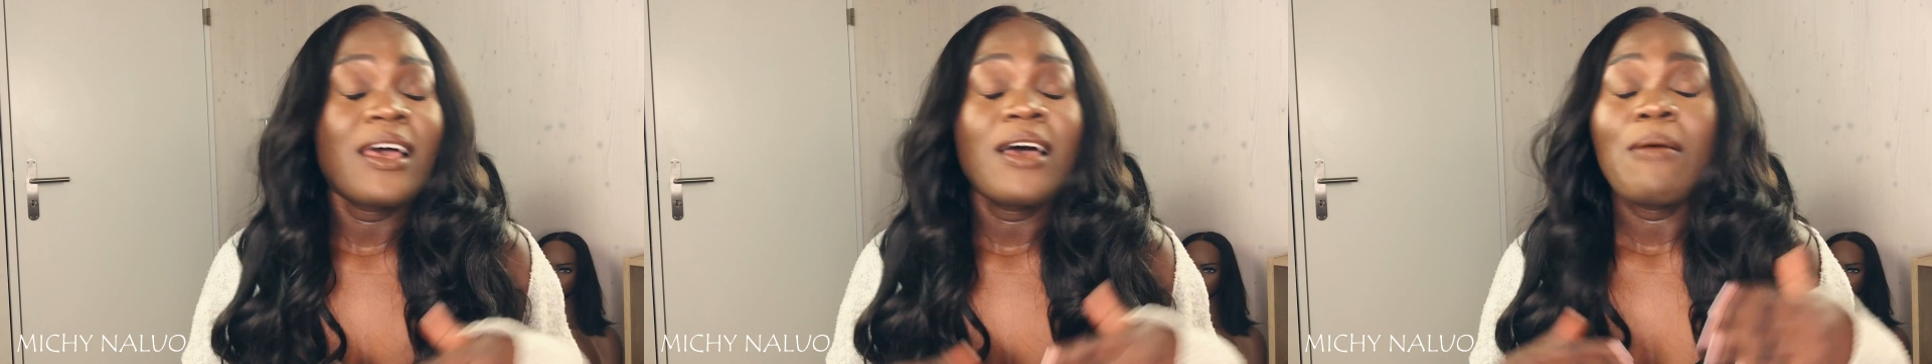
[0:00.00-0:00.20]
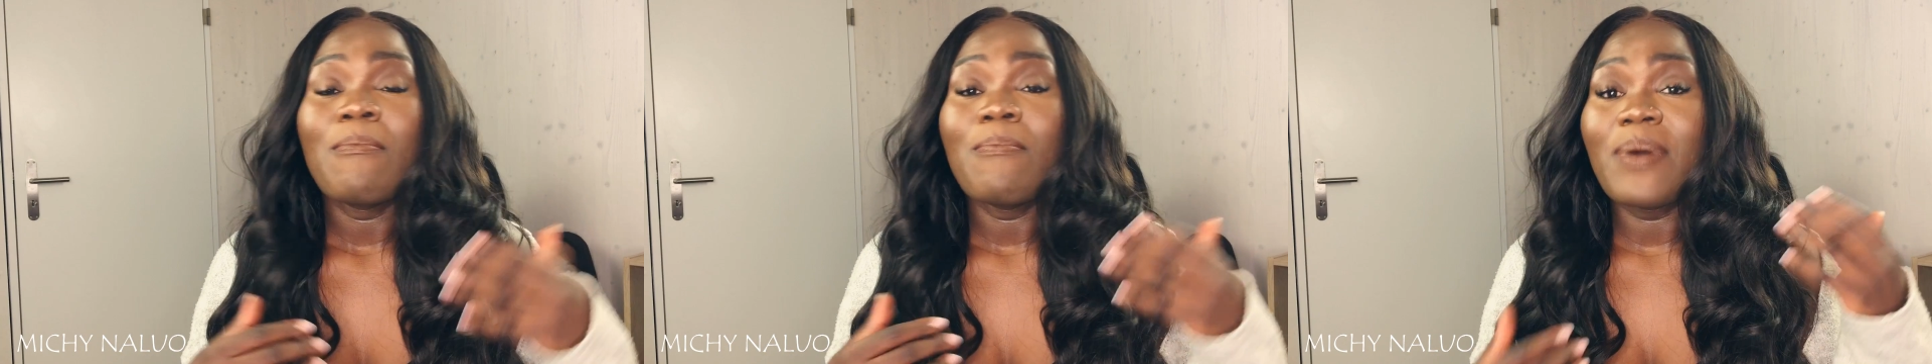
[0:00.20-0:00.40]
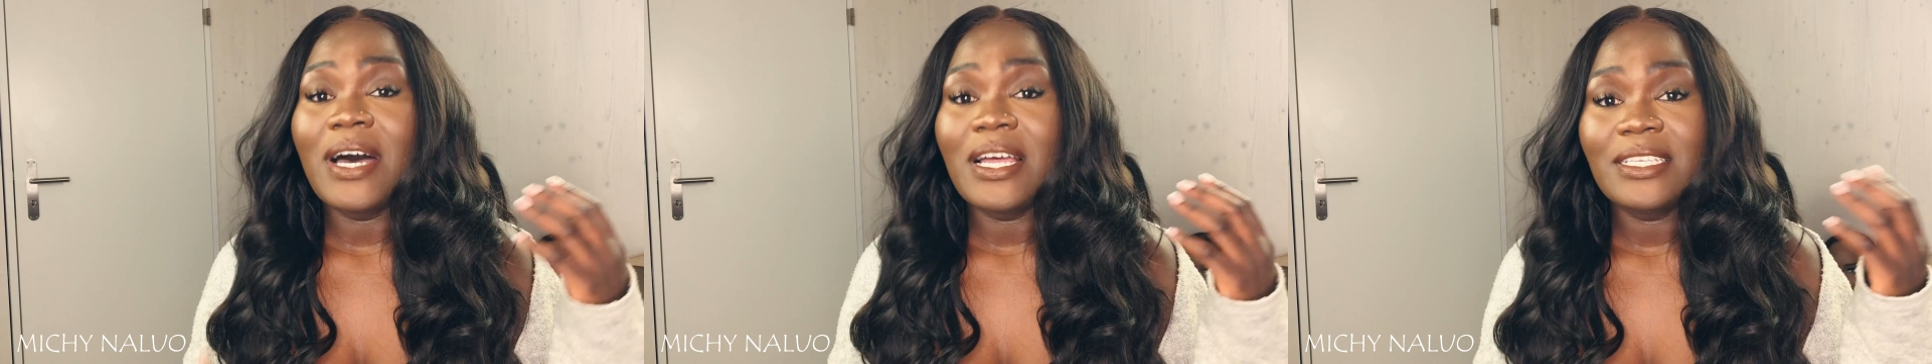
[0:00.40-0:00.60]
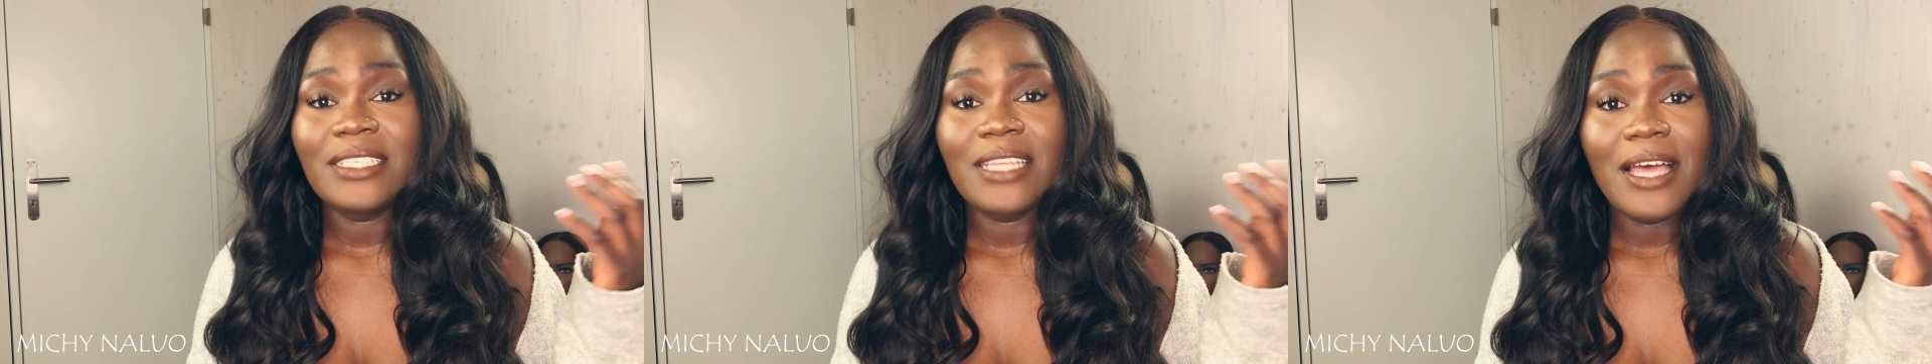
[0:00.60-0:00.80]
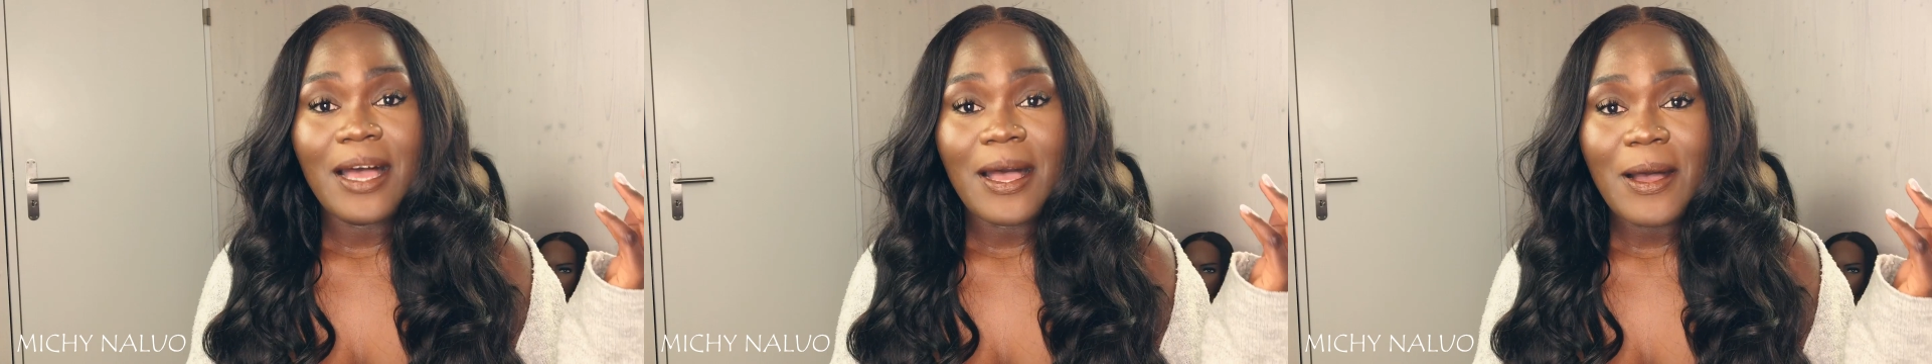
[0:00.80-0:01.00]
but
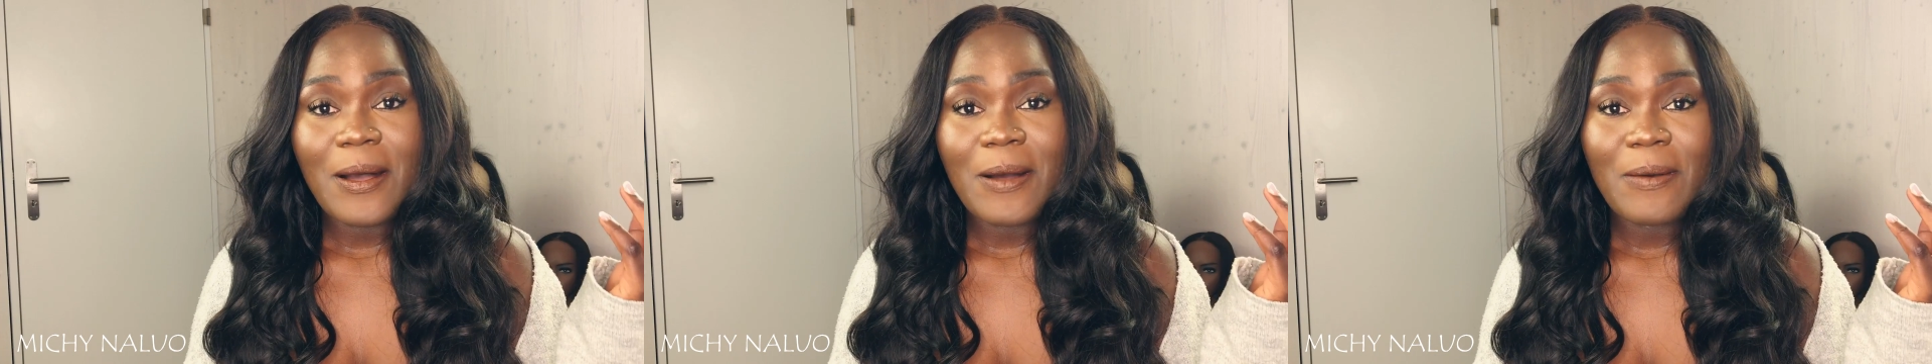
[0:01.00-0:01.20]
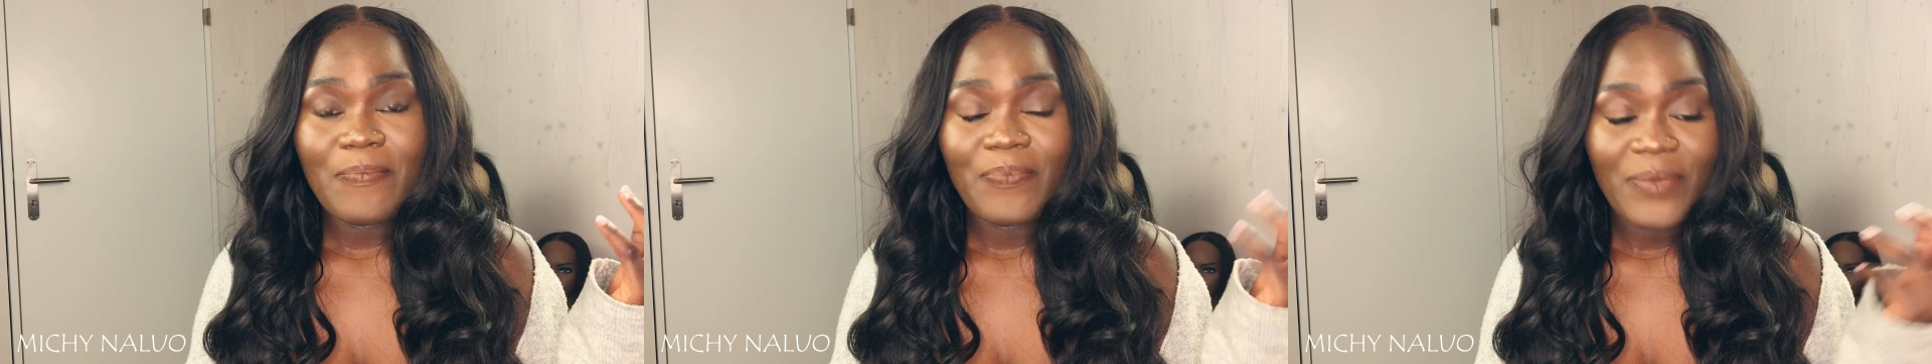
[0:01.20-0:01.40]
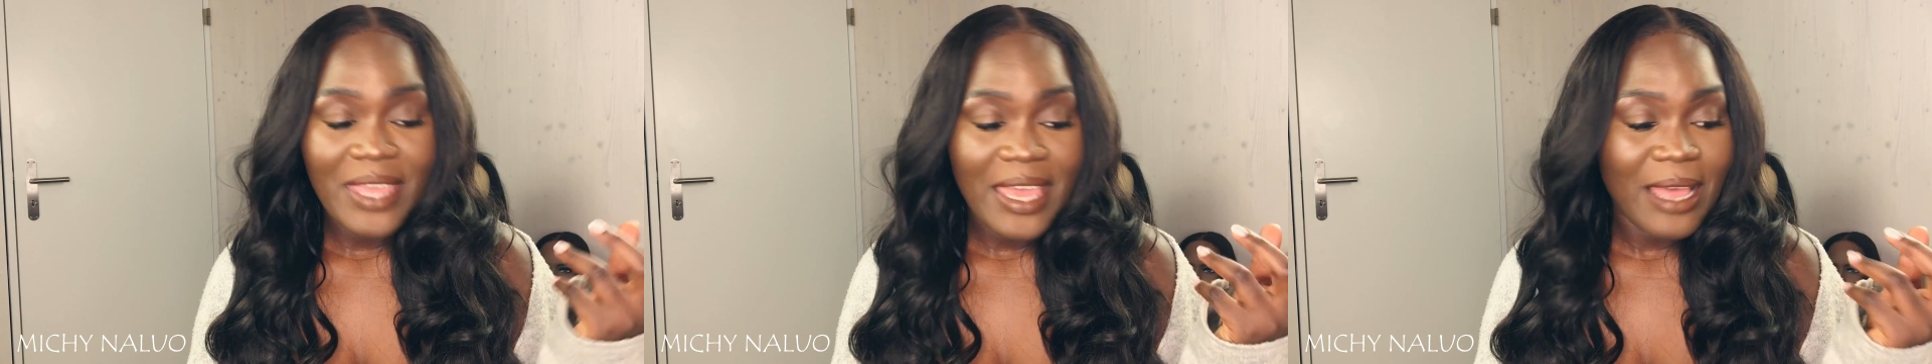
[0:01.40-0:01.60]
yeah,